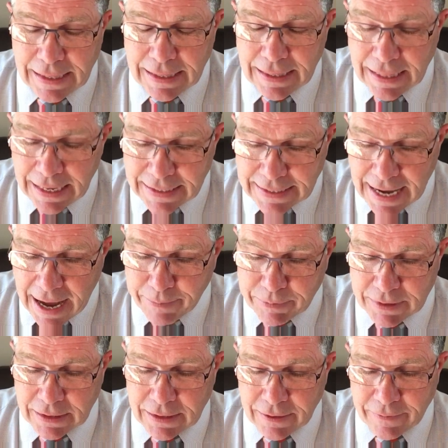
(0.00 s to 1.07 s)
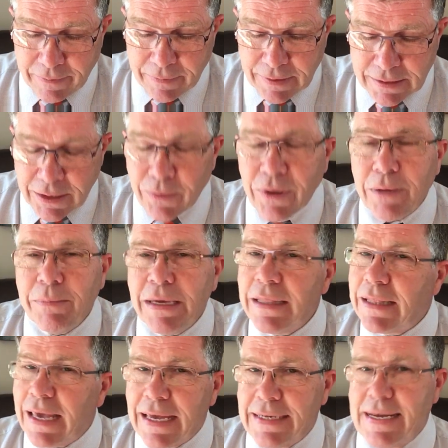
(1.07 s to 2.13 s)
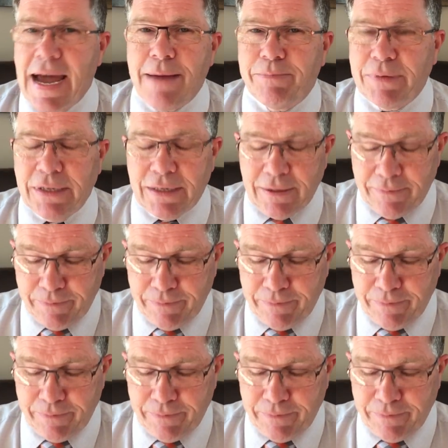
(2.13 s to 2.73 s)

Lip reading: They adapted. See, what do you mean they adapted?